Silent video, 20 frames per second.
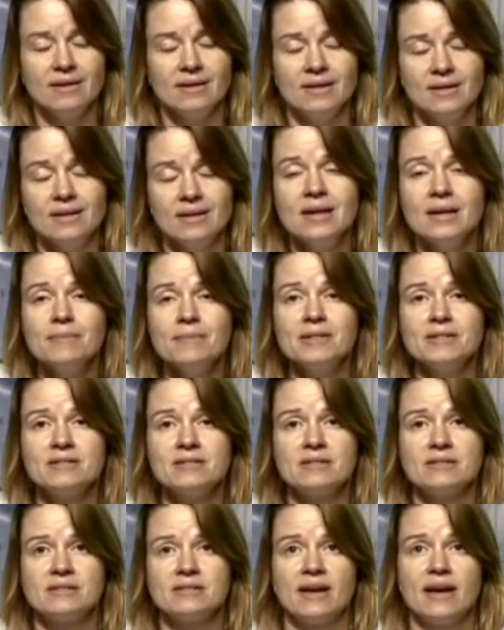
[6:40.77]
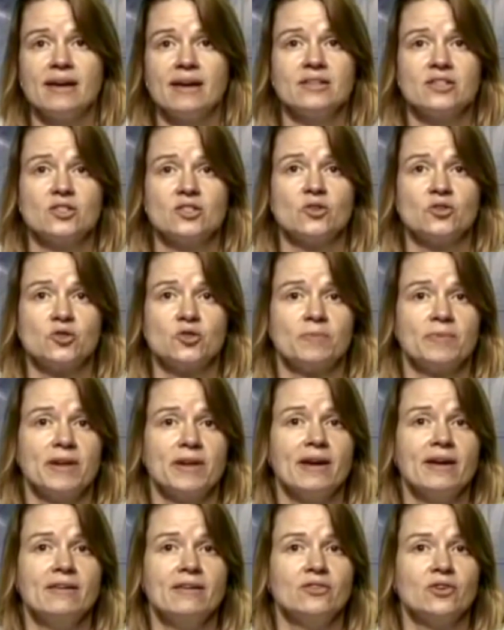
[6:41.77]
inhibits antisocial
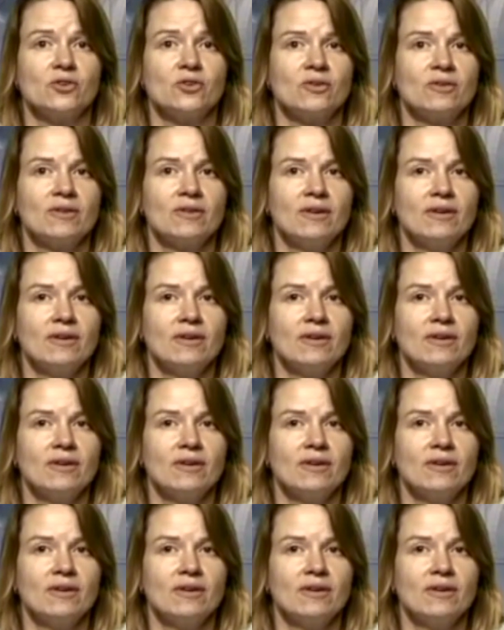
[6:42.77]
behavior.